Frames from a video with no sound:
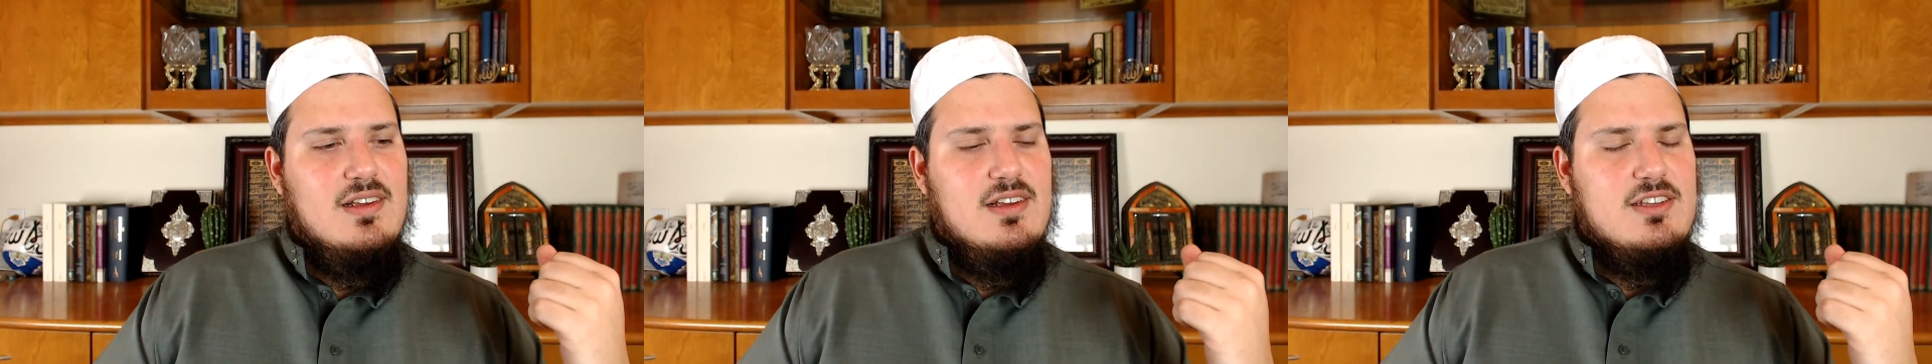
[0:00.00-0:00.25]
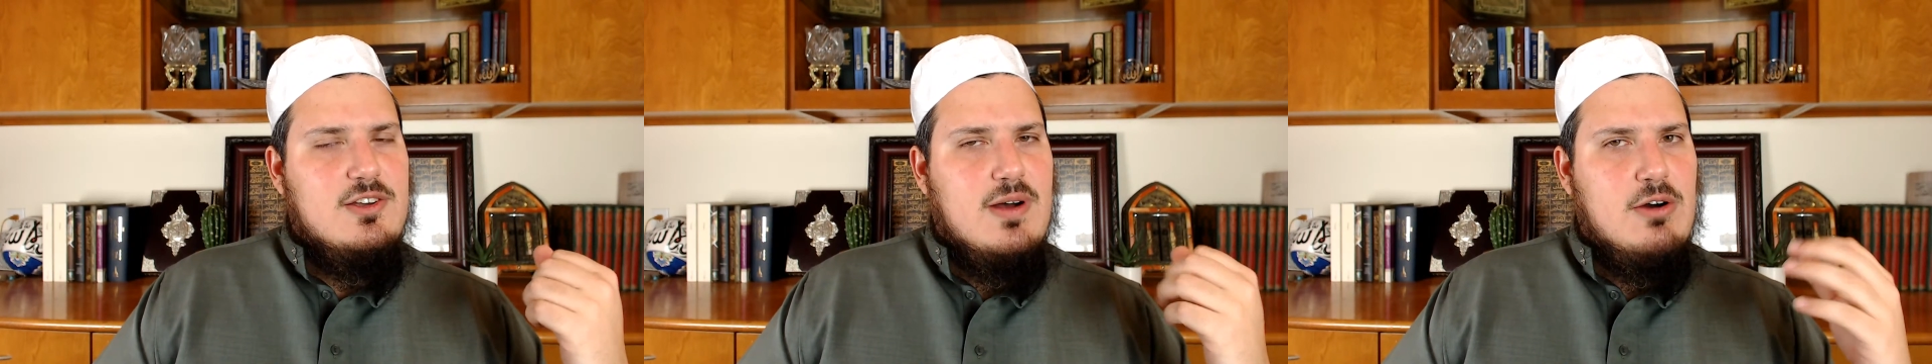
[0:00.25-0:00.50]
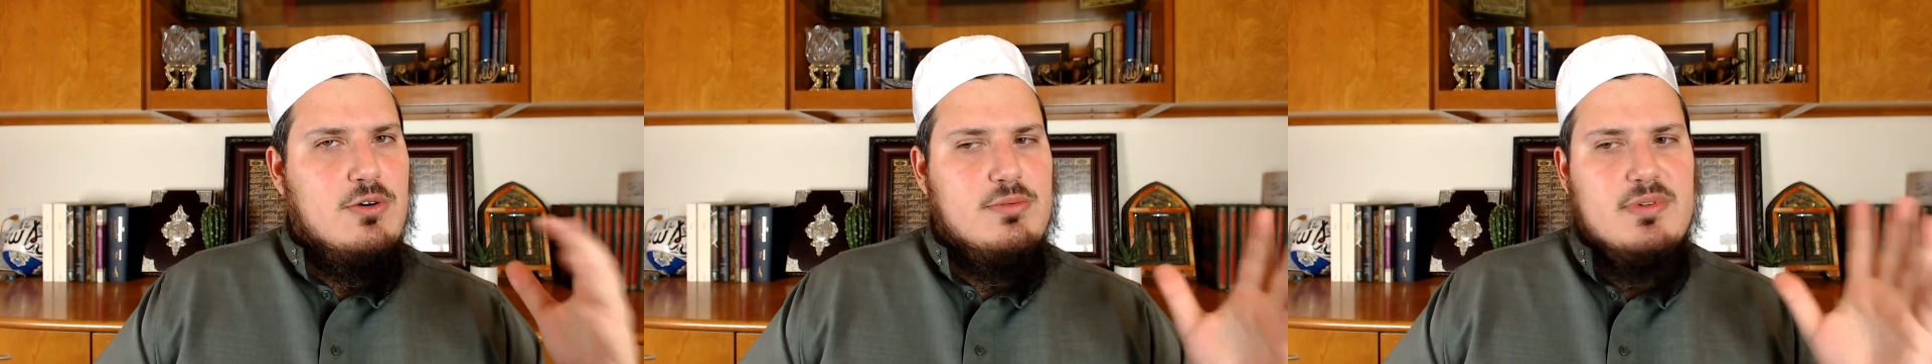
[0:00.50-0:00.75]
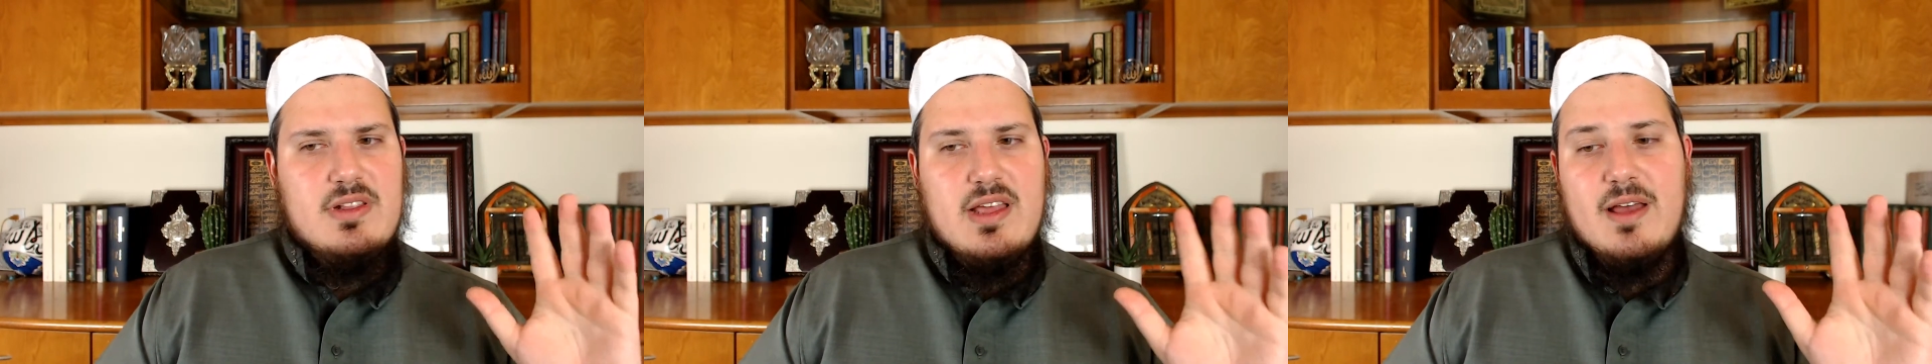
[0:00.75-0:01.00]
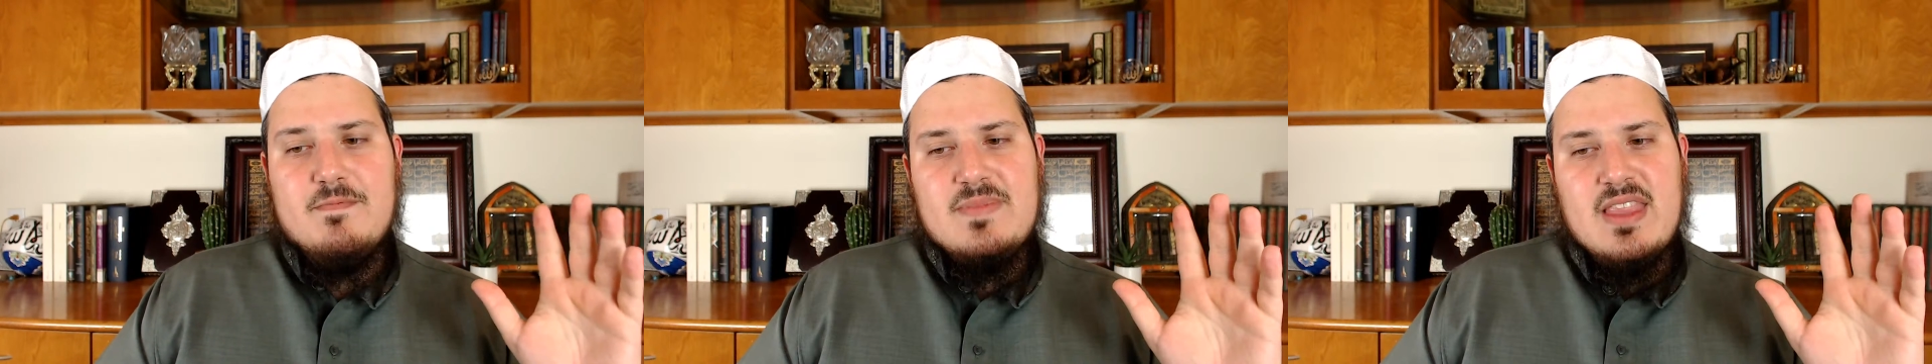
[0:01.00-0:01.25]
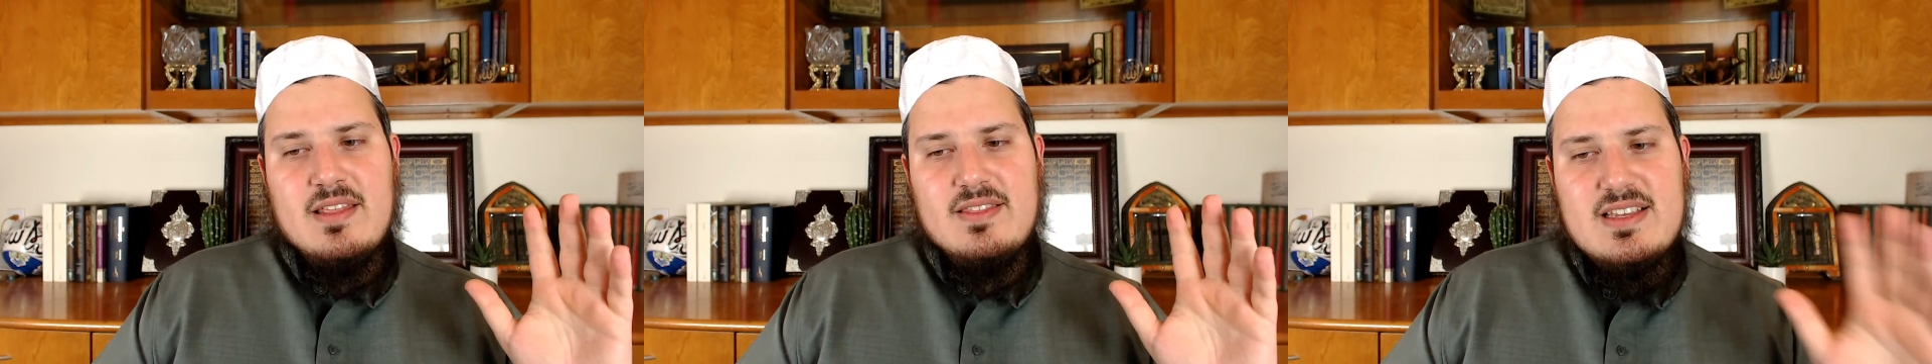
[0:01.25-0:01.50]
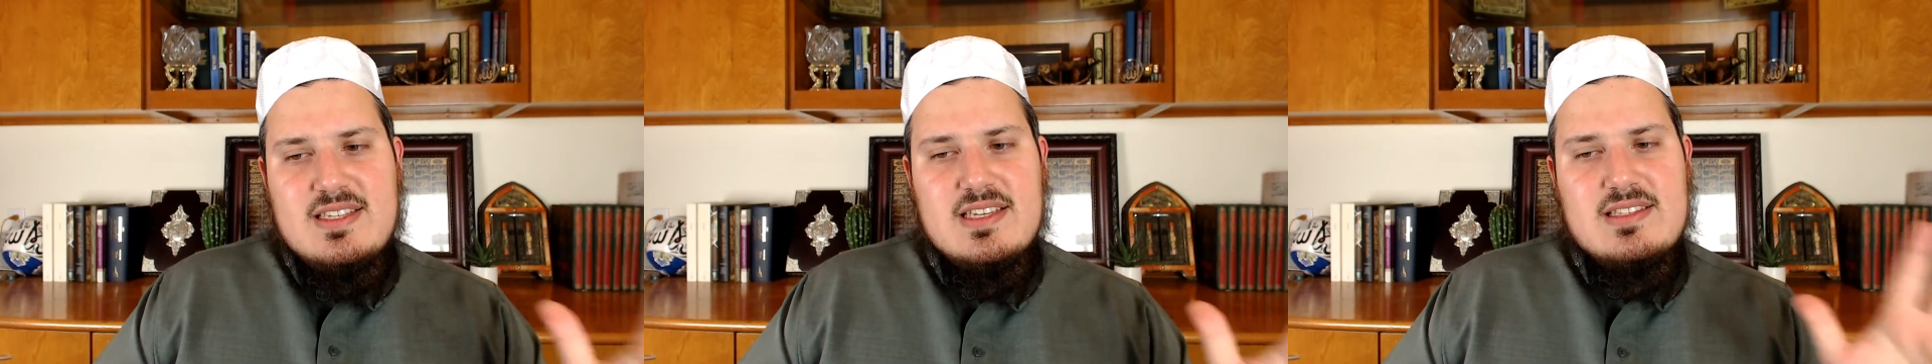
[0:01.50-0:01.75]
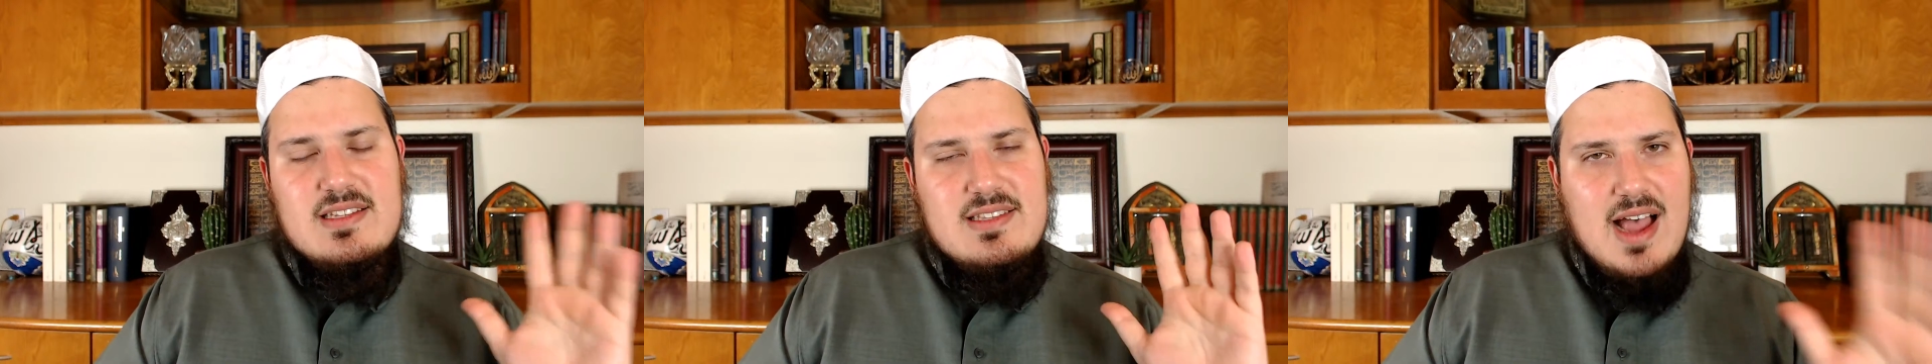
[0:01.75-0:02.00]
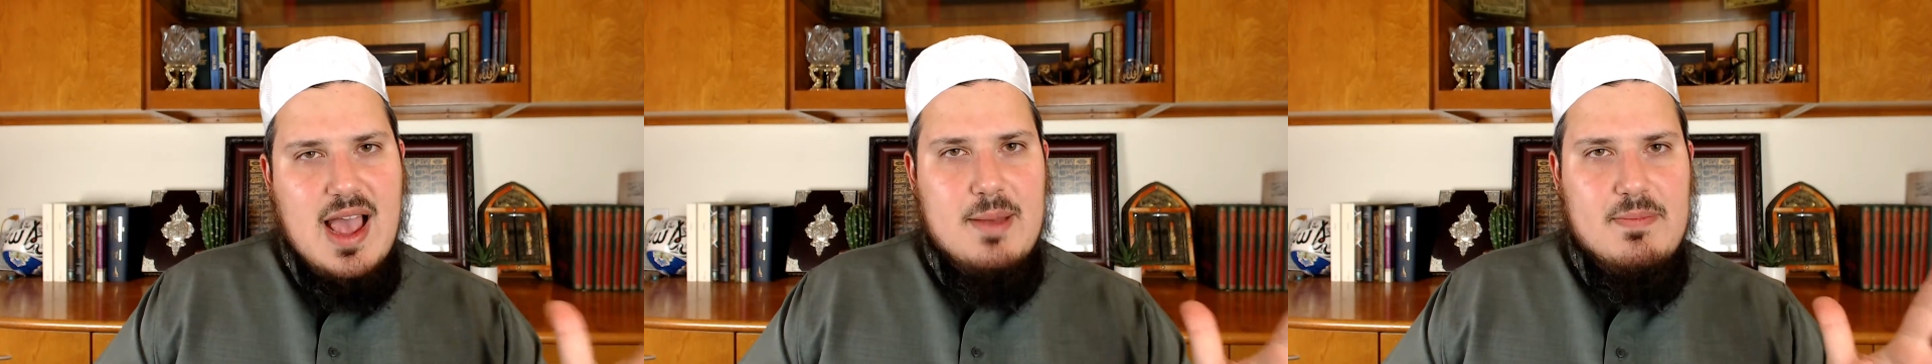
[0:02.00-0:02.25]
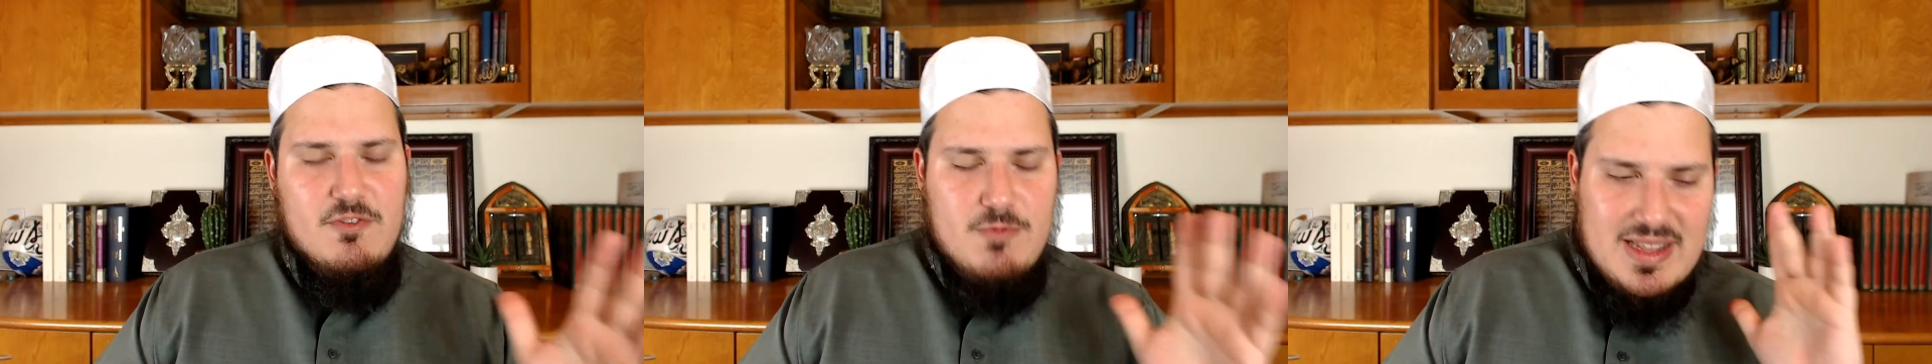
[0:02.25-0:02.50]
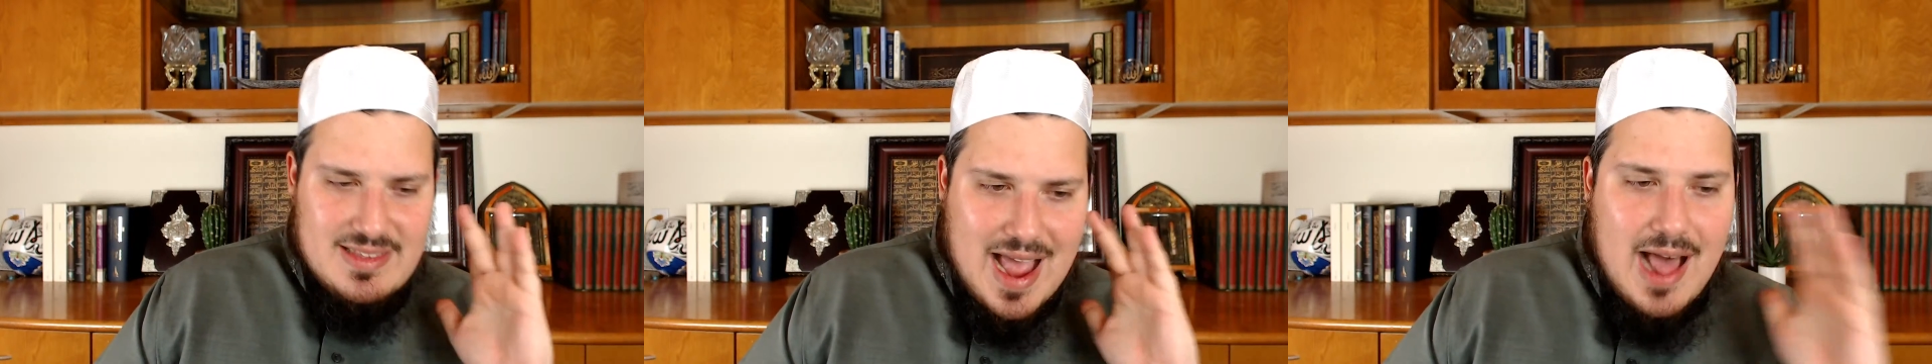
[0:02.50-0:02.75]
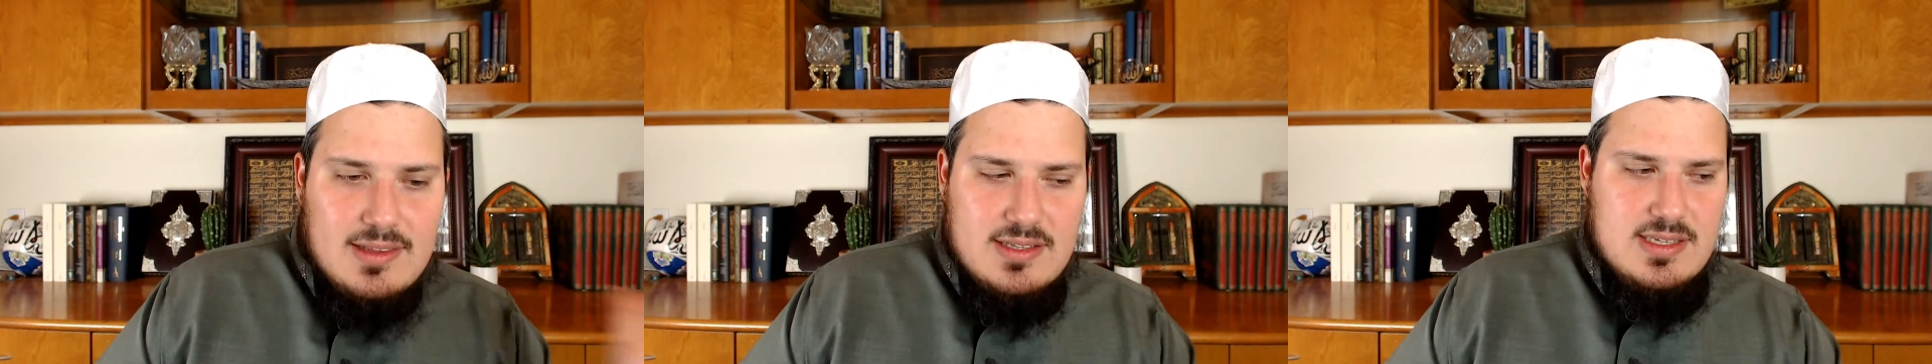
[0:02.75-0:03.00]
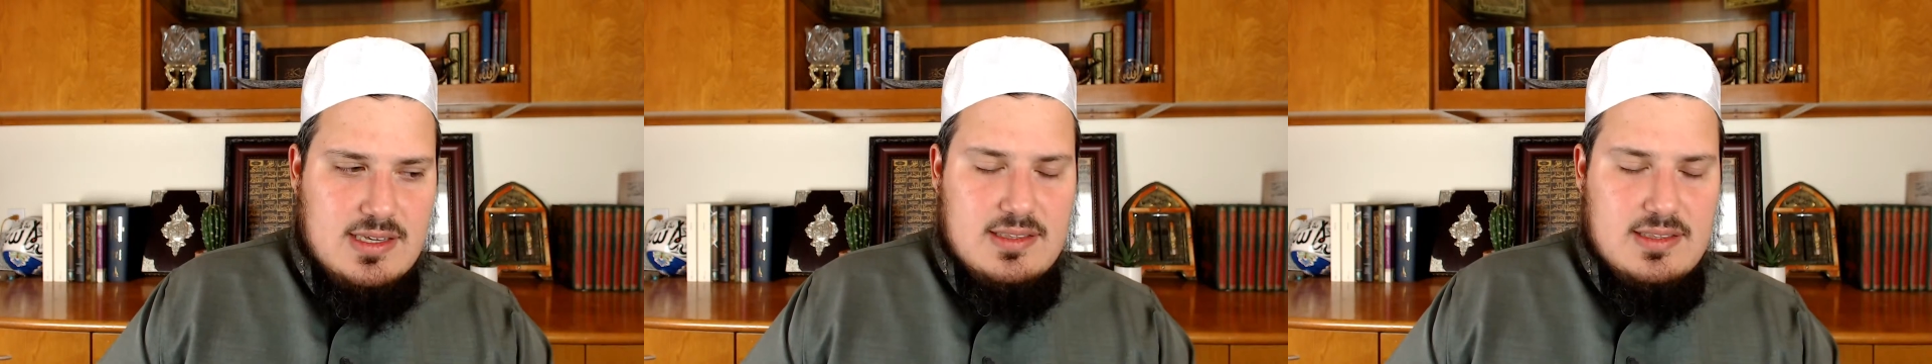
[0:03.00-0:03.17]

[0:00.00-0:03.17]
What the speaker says: So, a'udhu billah. This is the type of mentality.